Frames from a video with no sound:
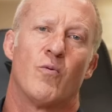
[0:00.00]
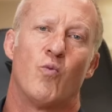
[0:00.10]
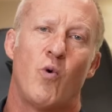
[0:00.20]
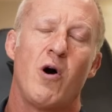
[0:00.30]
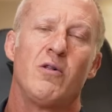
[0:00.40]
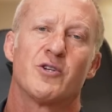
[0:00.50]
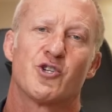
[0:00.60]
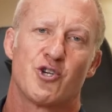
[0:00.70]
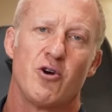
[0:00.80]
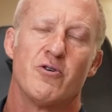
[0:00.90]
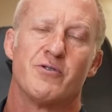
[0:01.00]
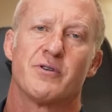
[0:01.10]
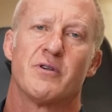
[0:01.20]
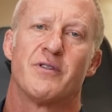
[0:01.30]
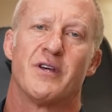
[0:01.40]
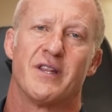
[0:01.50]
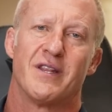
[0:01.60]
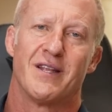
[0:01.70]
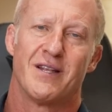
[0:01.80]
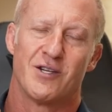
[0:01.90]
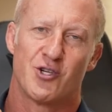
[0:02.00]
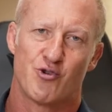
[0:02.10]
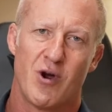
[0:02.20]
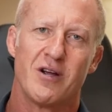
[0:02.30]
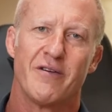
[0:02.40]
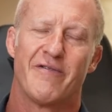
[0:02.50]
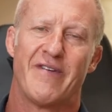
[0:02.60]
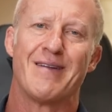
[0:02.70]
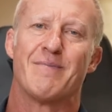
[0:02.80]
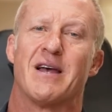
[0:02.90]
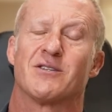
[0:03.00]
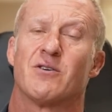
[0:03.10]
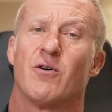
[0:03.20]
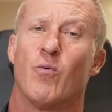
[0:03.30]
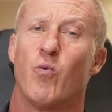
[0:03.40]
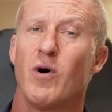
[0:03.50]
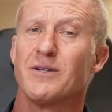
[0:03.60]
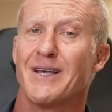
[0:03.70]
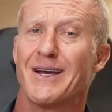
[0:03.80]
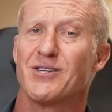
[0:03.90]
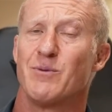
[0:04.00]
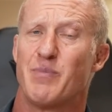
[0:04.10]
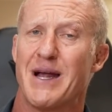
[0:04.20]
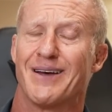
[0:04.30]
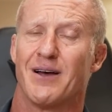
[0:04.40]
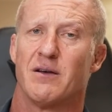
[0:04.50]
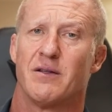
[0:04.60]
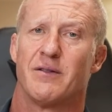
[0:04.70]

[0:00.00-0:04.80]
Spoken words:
While it shows that trunk fat mass was actually better